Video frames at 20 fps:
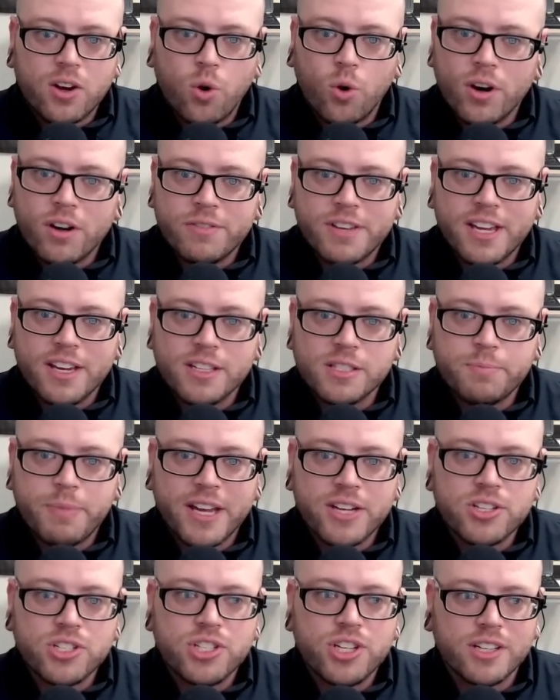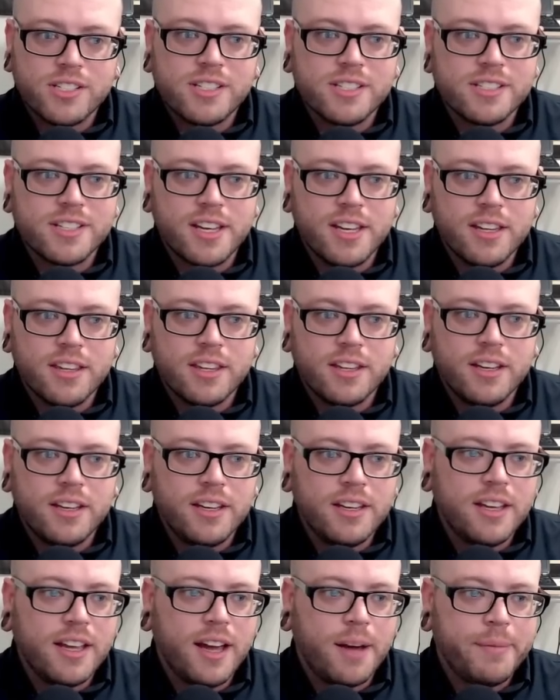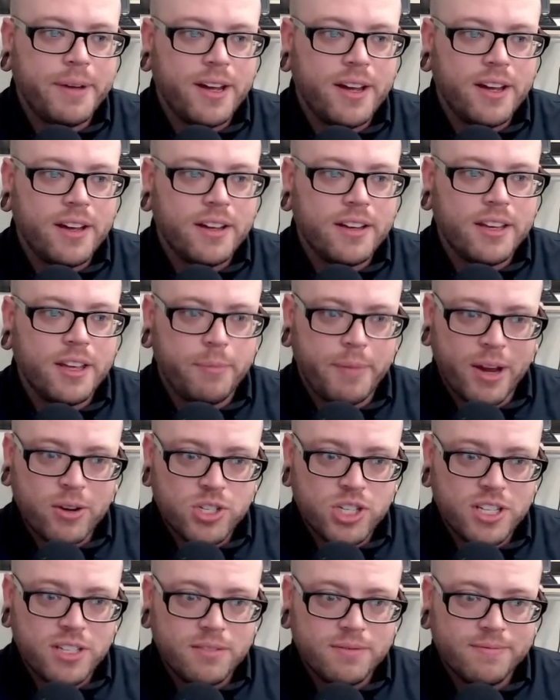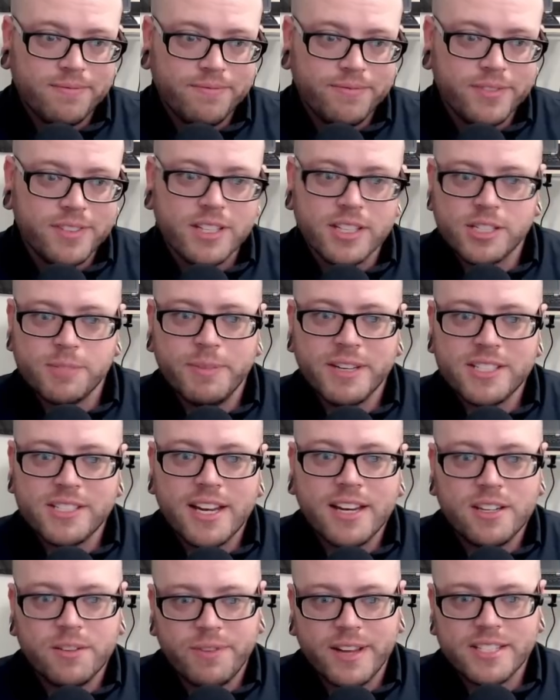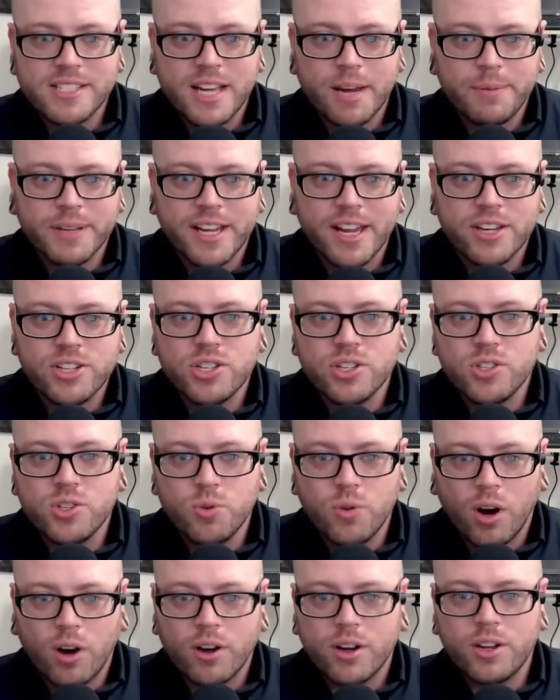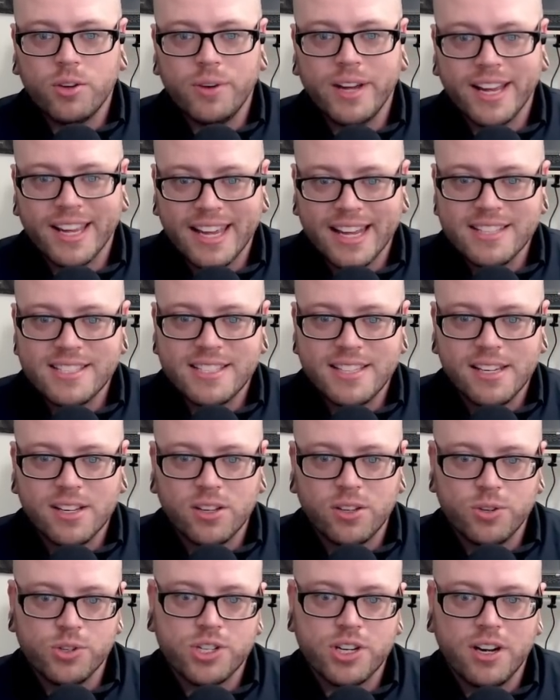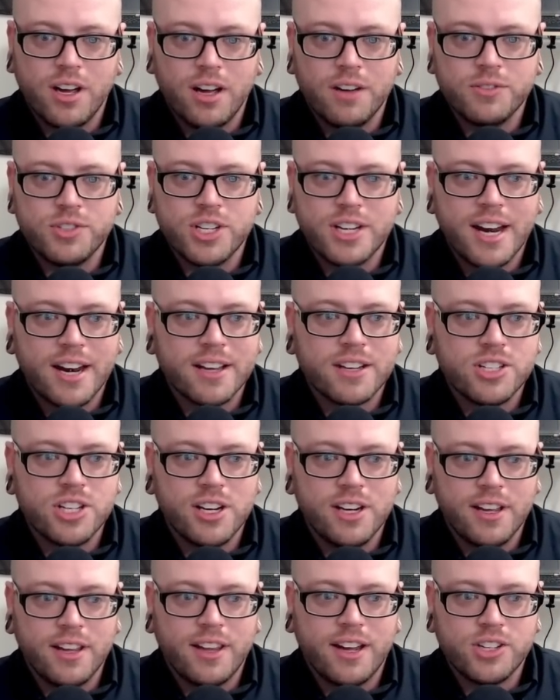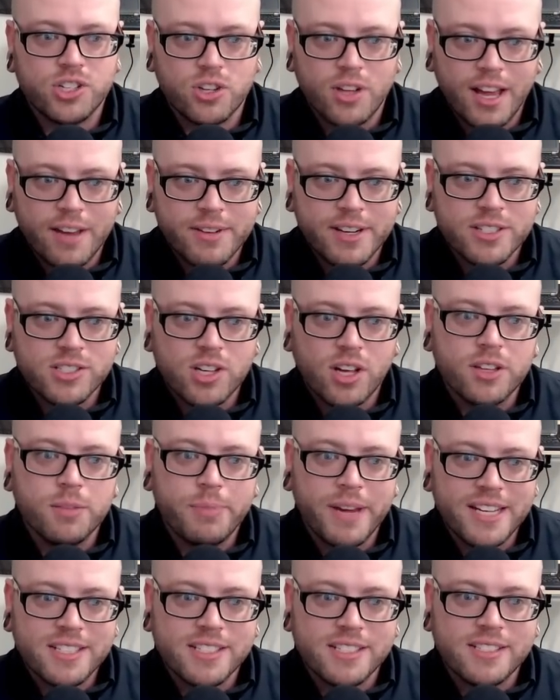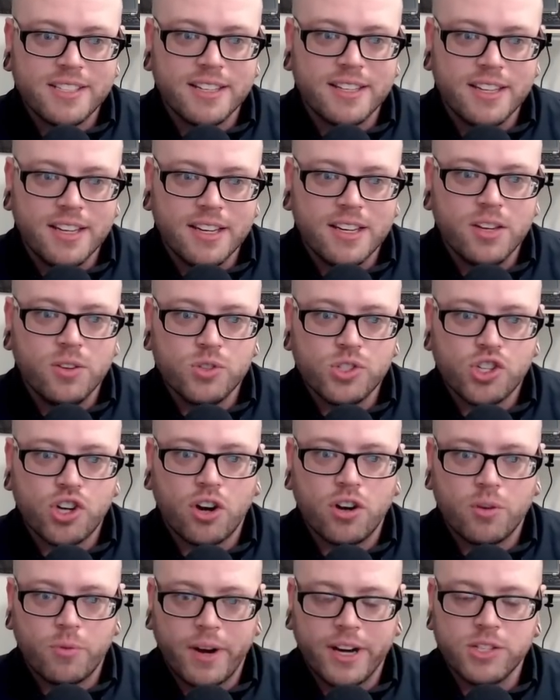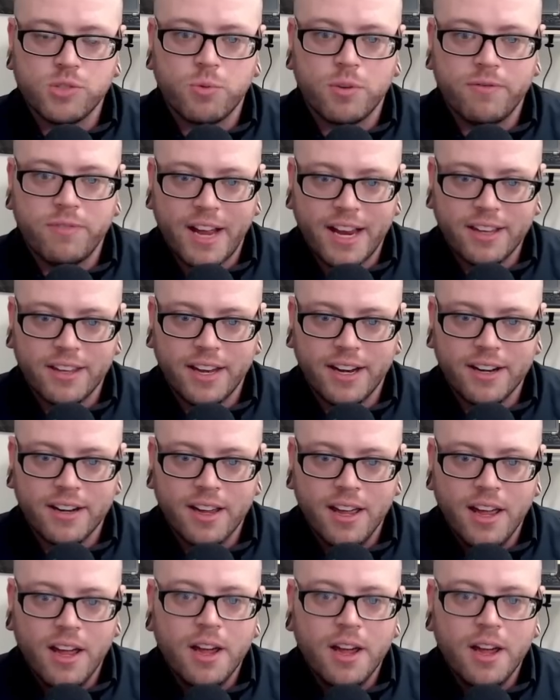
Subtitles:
Court of King's Bench Justice Keith Yamauchi dismissed a defense application to argue against the inclusion of genetic genealogical evidence on the basis that the accused chartered rights were violated.